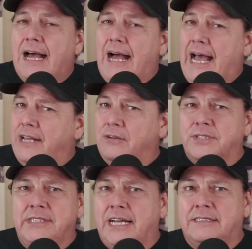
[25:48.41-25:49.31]
I don't
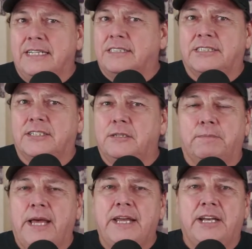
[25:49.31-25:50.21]
think that's necessarily the
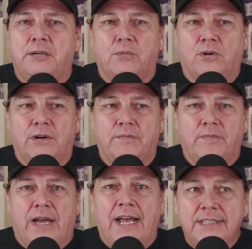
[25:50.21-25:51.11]
plan anymore.
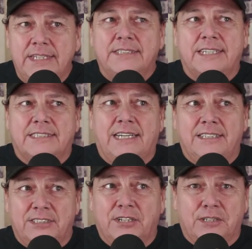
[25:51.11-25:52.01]
I think that
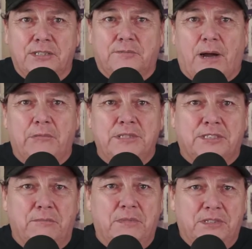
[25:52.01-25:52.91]
there is probably
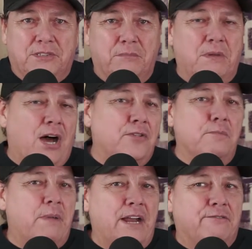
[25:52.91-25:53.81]
some other
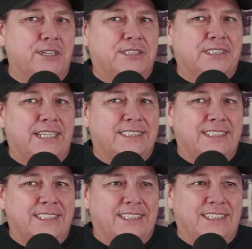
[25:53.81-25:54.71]
benefits that,
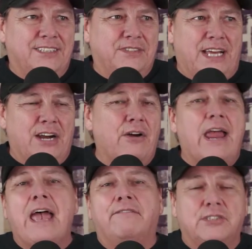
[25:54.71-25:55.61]
you know, that our
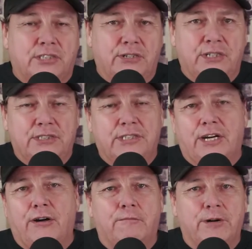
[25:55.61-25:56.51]
adversaries and that
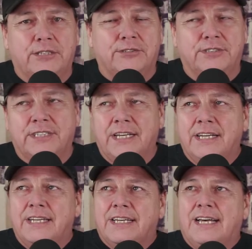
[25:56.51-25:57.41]
our oppressors
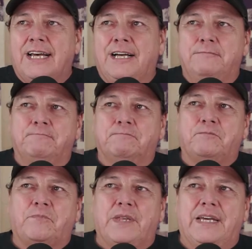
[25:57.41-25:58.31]

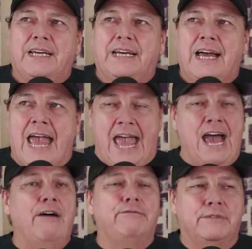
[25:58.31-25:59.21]

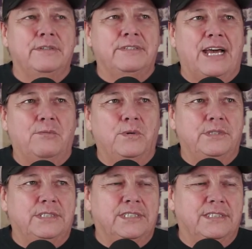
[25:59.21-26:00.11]
have that
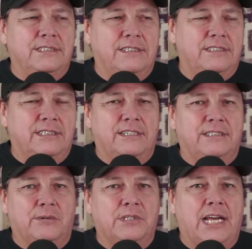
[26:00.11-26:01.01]

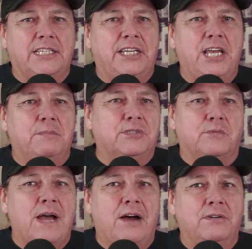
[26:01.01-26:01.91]
would likely keep us
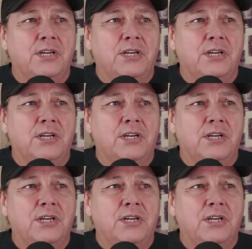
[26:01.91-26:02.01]
around